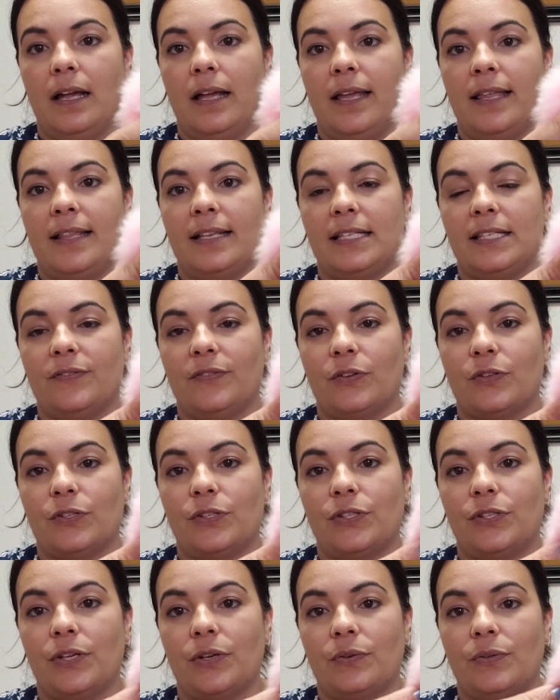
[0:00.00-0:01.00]
And this feels
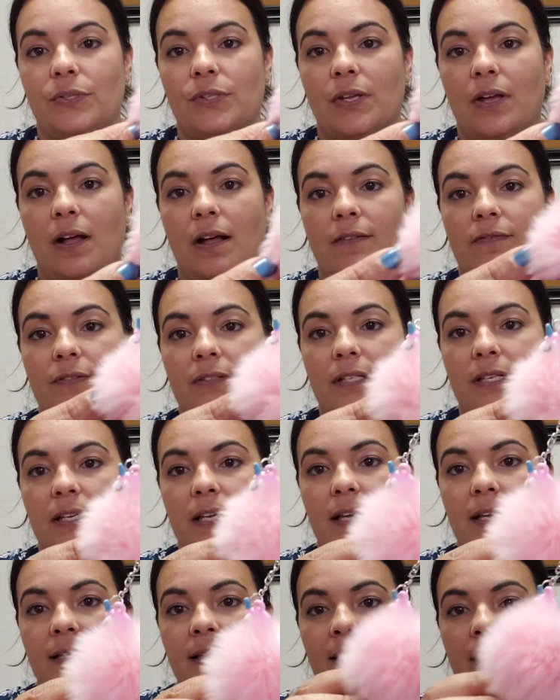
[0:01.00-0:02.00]
so soft.
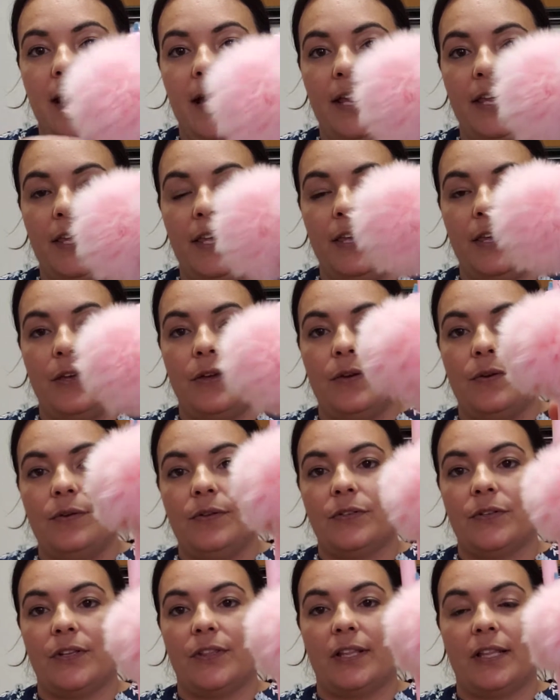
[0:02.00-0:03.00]
Isn't that
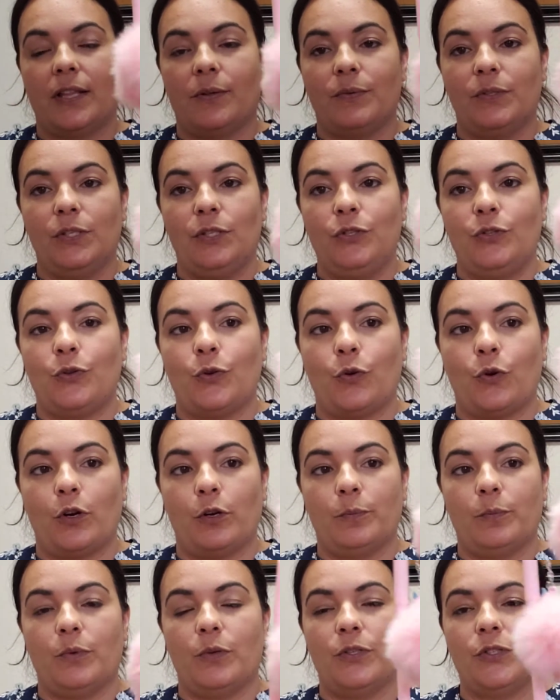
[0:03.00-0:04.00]
cute? So I thought that was
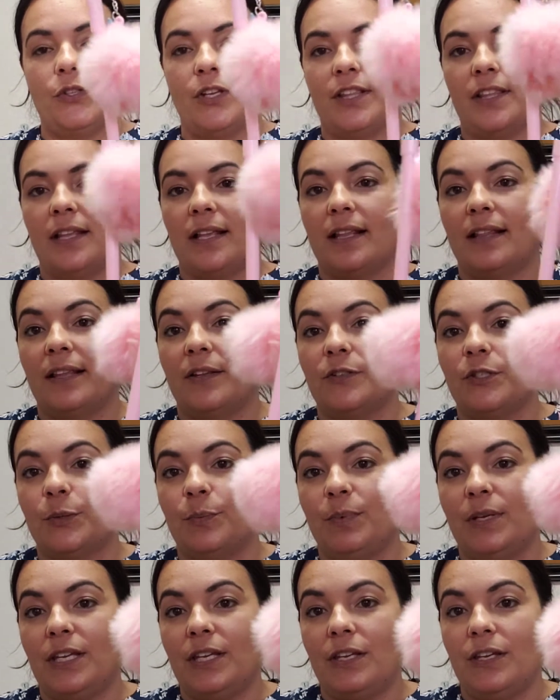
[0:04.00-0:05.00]
adorable. So I thought this would
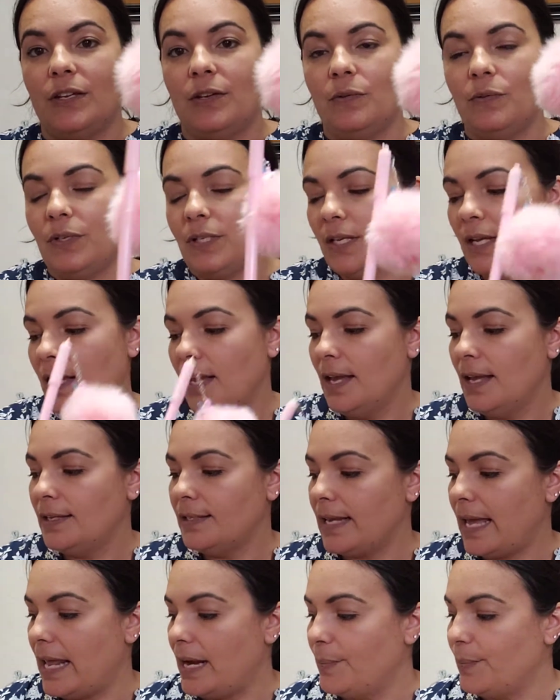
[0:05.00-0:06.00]
be cute
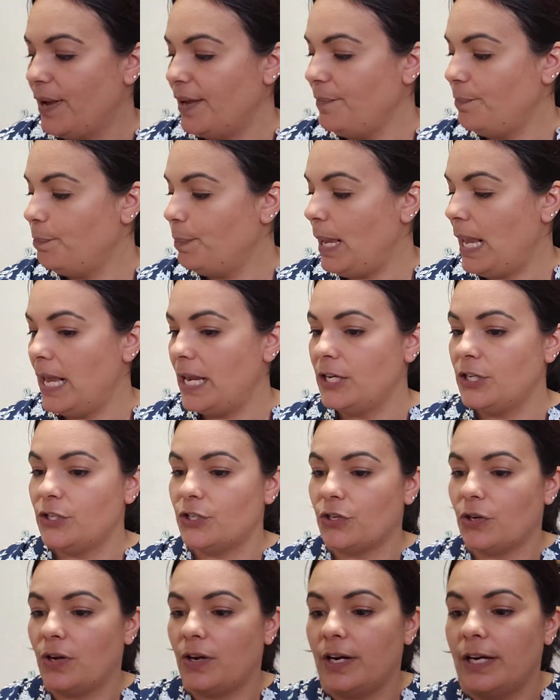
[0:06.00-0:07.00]
to add in my pen
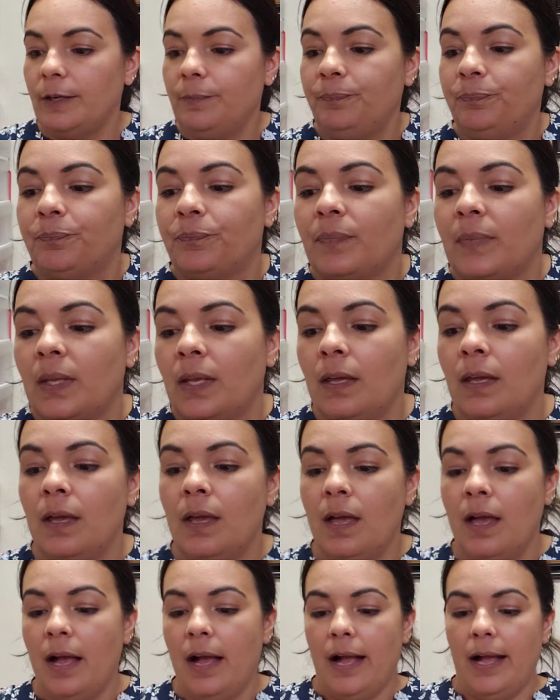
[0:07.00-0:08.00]
jar.
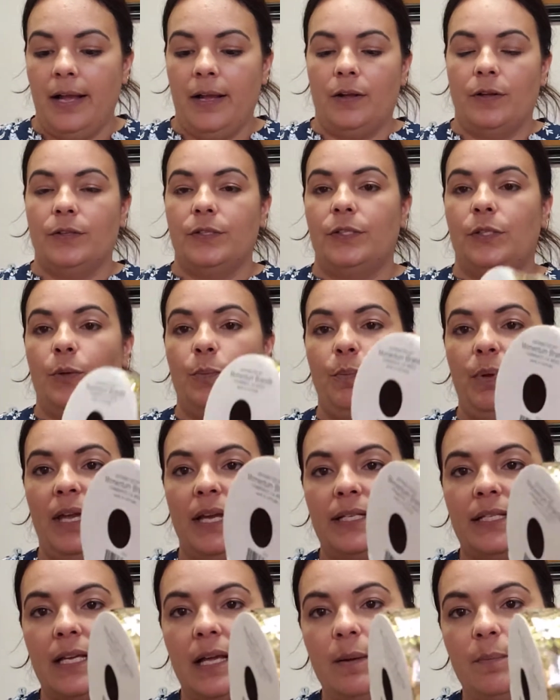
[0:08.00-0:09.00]
I also
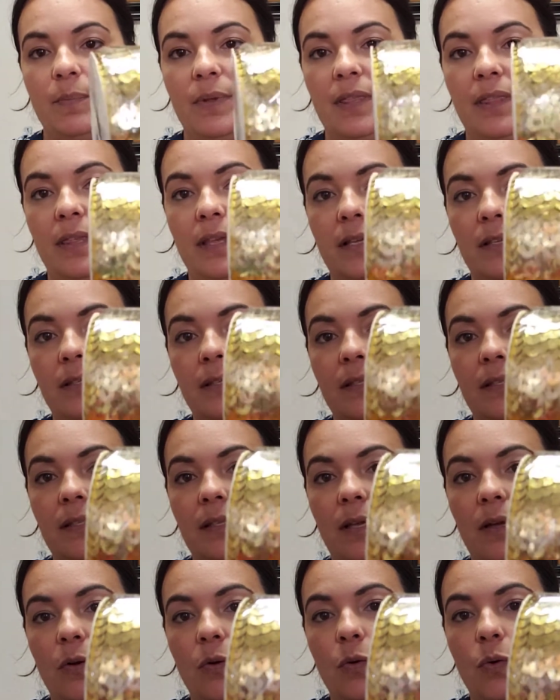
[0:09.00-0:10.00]
picked up this
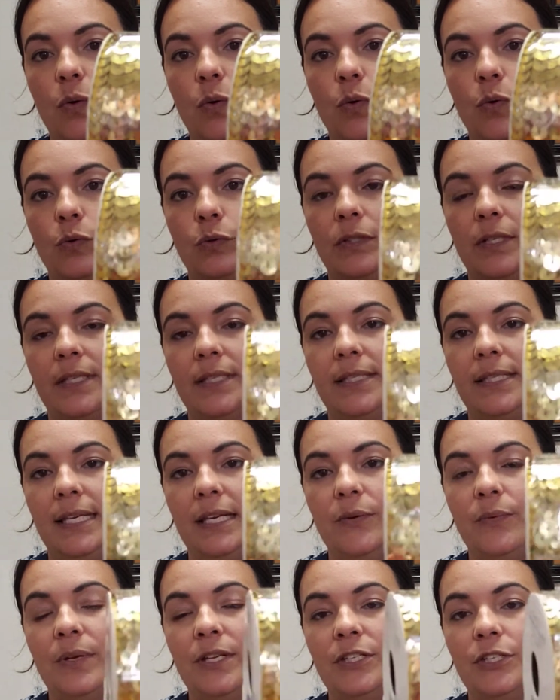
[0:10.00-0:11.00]
gold
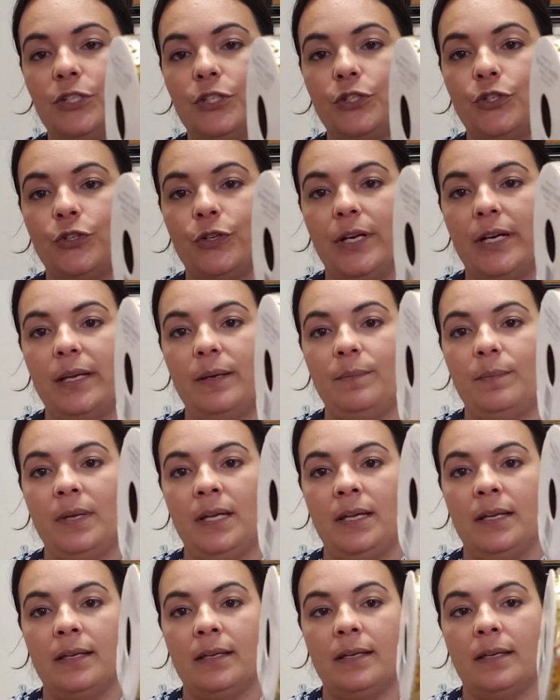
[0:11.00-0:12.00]
sequence trim.
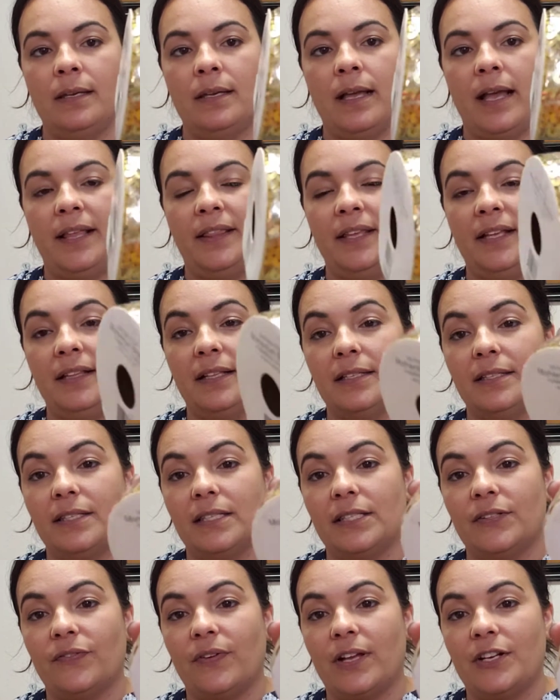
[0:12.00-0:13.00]
I think this
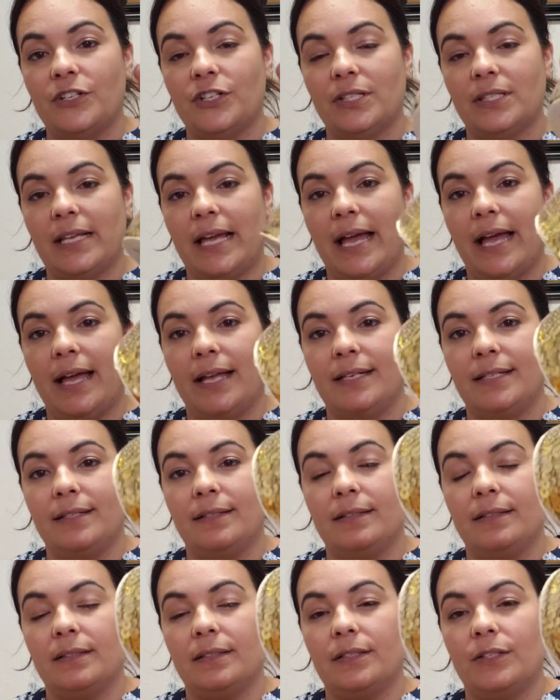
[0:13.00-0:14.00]
is fun just to add
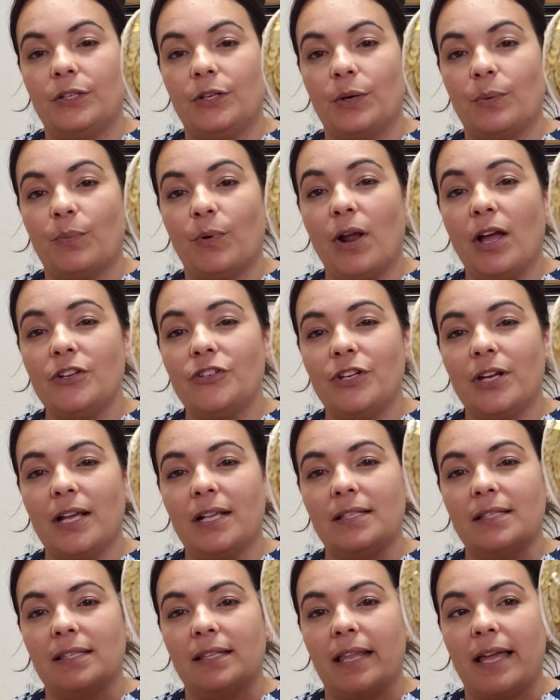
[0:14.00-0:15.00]
to your
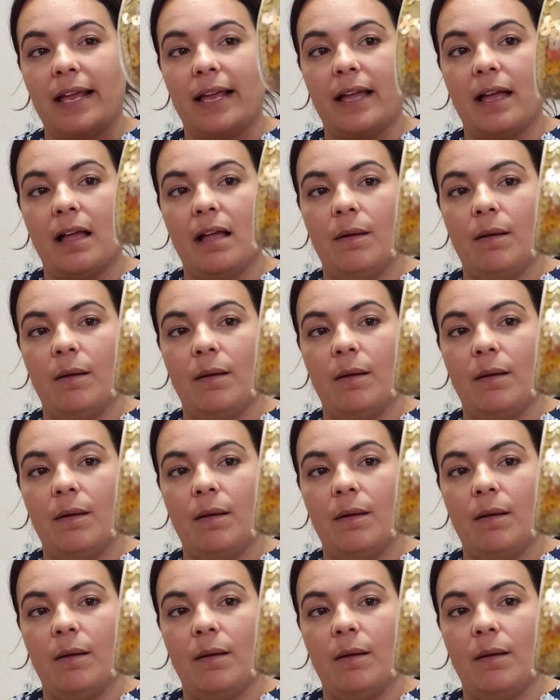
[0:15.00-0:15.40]
projects. Like